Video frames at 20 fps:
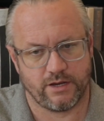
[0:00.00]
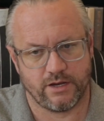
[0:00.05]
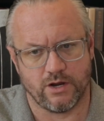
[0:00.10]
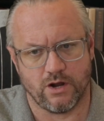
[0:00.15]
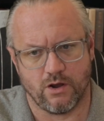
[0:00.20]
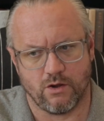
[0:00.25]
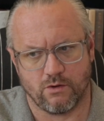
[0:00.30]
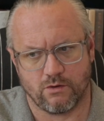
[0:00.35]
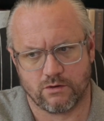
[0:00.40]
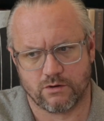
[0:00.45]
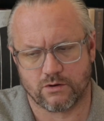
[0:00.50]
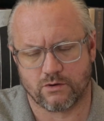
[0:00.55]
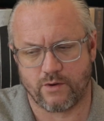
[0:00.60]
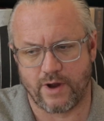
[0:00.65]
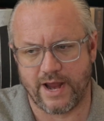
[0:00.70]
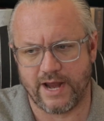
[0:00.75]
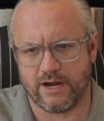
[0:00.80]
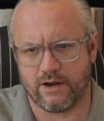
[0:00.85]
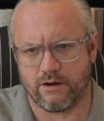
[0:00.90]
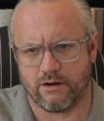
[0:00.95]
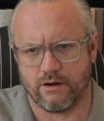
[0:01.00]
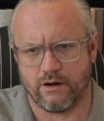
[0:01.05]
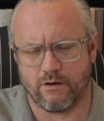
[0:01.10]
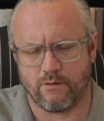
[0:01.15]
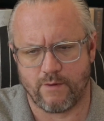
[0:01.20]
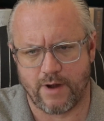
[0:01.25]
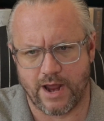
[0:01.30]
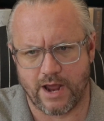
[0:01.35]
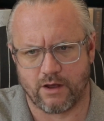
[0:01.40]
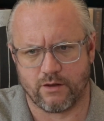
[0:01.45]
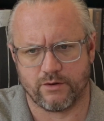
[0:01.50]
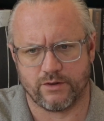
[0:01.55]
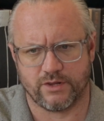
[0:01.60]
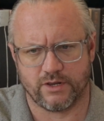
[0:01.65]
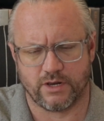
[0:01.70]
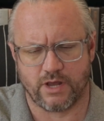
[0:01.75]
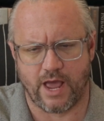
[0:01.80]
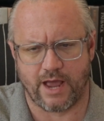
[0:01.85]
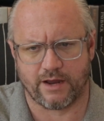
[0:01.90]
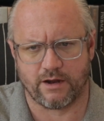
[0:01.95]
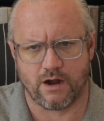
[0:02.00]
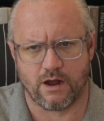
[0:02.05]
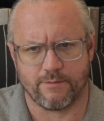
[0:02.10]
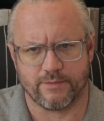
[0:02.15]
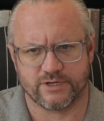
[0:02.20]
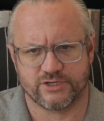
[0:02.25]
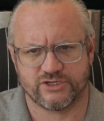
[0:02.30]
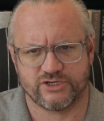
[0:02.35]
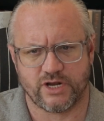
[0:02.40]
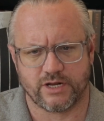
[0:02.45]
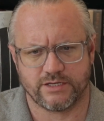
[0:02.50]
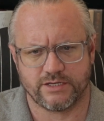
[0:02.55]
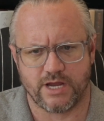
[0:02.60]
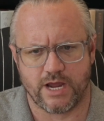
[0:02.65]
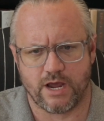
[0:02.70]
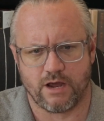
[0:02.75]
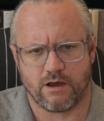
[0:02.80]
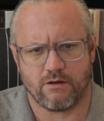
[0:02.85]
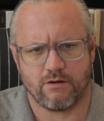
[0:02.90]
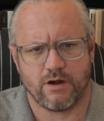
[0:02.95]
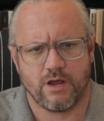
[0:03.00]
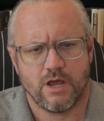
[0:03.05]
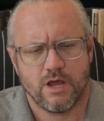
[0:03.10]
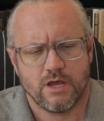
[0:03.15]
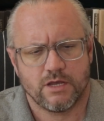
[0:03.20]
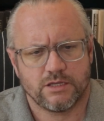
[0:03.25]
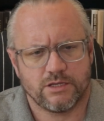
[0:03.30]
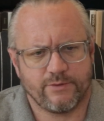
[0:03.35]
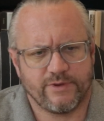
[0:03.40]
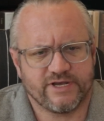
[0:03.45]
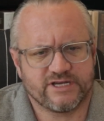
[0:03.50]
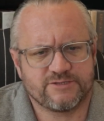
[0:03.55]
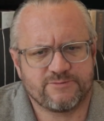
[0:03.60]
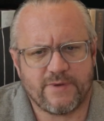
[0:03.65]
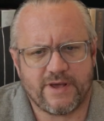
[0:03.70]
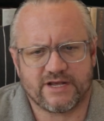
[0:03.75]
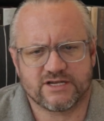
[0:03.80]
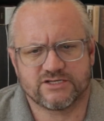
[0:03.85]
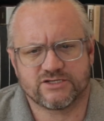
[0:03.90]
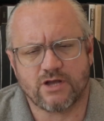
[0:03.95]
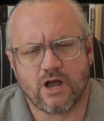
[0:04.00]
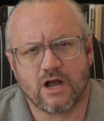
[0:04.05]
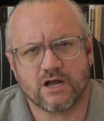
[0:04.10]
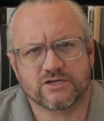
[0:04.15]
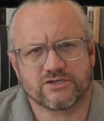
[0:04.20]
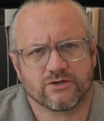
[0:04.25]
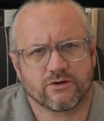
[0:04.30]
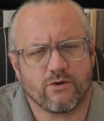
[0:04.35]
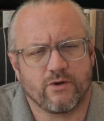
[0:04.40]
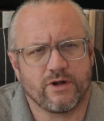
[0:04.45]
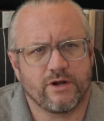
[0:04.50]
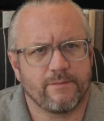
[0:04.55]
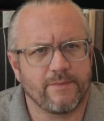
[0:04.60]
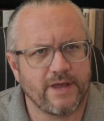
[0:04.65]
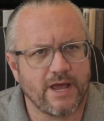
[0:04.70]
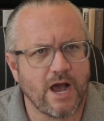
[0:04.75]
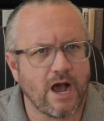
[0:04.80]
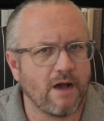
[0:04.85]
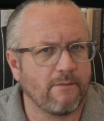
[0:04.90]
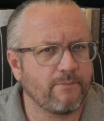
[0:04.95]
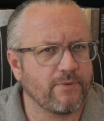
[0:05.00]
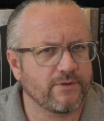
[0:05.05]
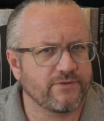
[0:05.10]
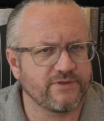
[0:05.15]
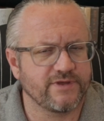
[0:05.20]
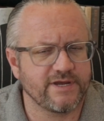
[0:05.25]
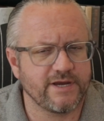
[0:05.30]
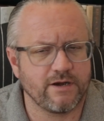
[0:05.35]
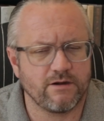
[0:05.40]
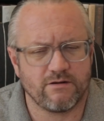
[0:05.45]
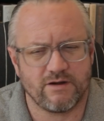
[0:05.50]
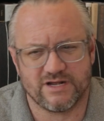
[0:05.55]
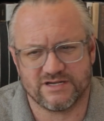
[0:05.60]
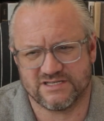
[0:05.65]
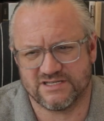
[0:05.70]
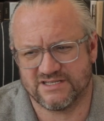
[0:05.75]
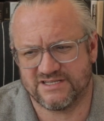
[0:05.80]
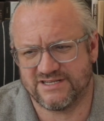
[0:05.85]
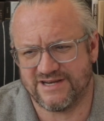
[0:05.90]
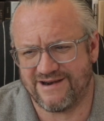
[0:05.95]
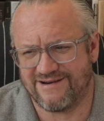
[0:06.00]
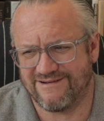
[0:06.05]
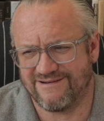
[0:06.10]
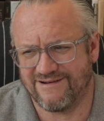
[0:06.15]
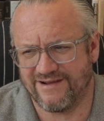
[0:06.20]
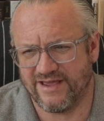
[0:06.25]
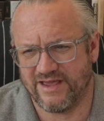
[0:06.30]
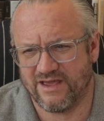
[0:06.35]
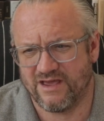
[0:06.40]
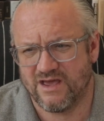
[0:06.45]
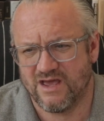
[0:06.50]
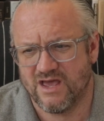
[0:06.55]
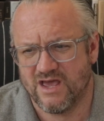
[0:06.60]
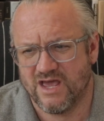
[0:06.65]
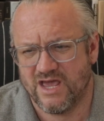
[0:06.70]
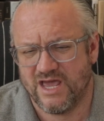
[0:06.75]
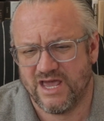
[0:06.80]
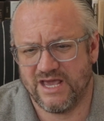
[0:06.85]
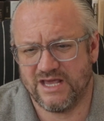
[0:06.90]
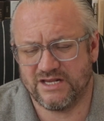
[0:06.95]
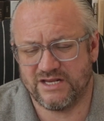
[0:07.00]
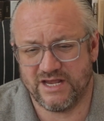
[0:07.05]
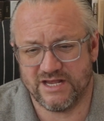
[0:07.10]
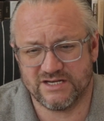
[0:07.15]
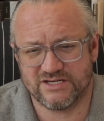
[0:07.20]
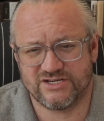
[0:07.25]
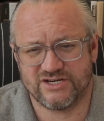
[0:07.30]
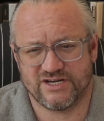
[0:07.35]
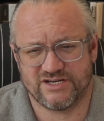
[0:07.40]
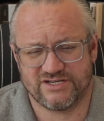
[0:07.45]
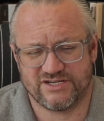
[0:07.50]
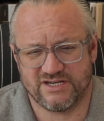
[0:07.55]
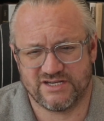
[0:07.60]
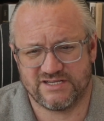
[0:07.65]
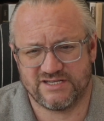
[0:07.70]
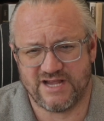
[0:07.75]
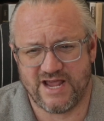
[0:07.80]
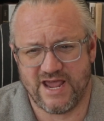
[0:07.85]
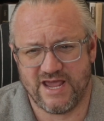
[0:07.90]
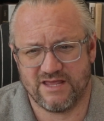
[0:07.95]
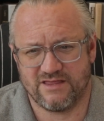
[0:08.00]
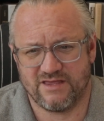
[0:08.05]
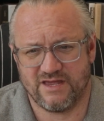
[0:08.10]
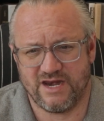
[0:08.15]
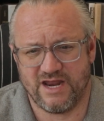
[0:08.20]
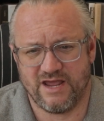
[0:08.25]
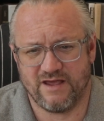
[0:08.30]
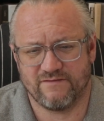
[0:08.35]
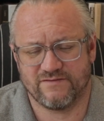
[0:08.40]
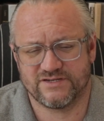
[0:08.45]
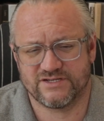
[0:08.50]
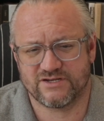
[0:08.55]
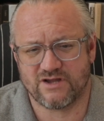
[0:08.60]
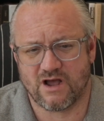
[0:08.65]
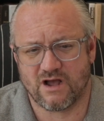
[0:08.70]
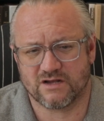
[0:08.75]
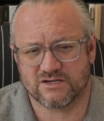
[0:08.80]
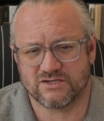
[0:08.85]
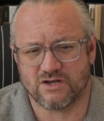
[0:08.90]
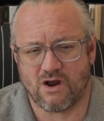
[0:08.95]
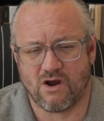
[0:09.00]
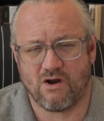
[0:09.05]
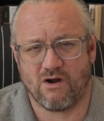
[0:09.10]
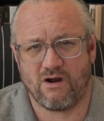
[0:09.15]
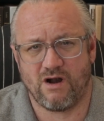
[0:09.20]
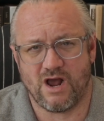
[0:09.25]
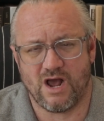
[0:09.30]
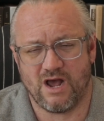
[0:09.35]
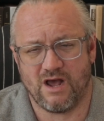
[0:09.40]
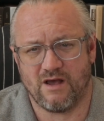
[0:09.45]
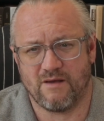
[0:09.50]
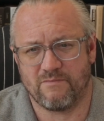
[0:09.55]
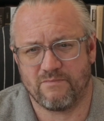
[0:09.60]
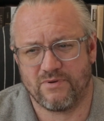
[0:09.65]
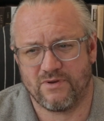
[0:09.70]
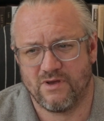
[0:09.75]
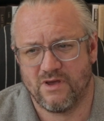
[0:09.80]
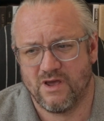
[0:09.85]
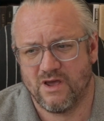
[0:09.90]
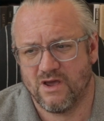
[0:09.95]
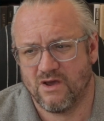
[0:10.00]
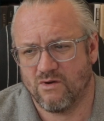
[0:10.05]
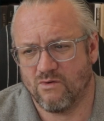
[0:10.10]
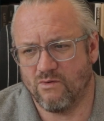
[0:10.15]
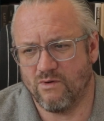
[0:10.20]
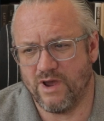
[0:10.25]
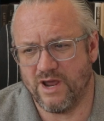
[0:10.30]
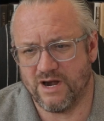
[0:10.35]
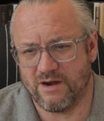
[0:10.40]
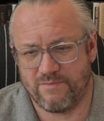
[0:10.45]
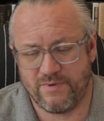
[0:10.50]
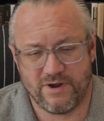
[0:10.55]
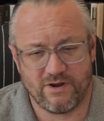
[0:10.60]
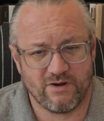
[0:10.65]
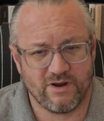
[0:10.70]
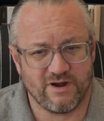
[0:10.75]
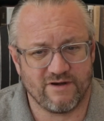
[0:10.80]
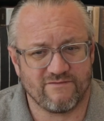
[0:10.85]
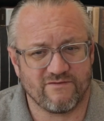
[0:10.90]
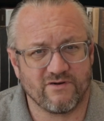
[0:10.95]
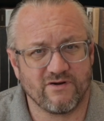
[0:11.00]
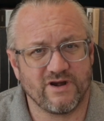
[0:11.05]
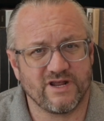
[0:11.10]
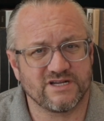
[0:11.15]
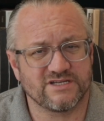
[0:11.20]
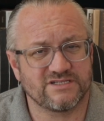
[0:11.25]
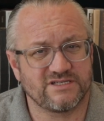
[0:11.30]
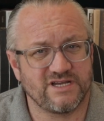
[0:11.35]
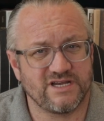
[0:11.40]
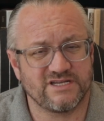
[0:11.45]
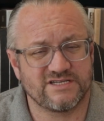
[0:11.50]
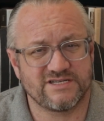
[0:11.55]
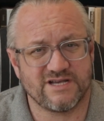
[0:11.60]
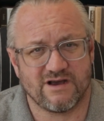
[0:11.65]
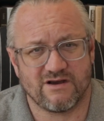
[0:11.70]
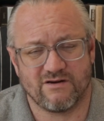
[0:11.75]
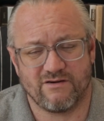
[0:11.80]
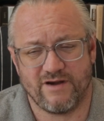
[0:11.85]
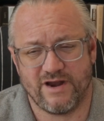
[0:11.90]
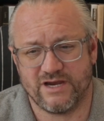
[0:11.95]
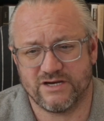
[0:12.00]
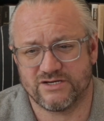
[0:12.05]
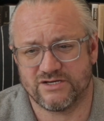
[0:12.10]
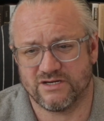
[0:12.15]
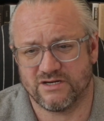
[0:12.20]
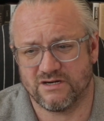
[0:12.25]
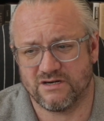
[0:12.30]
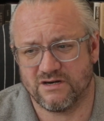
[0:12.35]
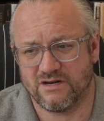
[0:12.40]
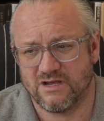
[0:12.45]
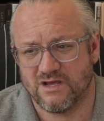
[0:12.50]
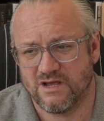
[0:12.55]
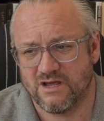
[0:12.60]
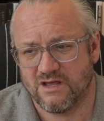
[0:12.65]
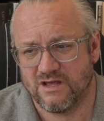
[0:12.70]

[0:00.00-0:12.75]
you know, cratered around the economic shutdown, that we expect stocks are going to be up on the year necessarily. It is just to say that if stocks are up in a period of earnings deceleration,